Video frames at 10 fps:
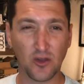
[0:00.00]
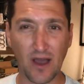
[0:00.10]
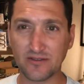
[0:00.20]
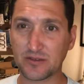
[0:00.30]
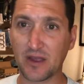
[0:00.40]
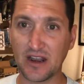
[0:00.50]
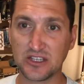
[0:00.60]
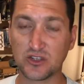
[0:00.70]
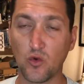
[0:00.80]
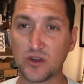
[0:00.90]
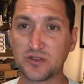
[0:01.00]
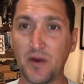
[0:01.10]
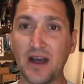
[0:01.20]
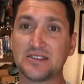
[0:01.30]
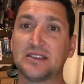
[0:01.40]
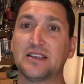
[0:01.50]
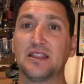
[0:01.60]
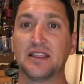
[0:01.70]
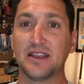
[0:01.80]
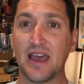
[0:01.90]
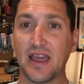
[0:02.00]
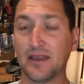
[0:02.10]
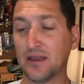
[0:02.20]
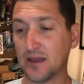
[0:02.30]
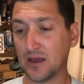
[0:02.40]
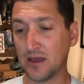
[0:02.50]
You'll have some kind of sore spots at the end of the day.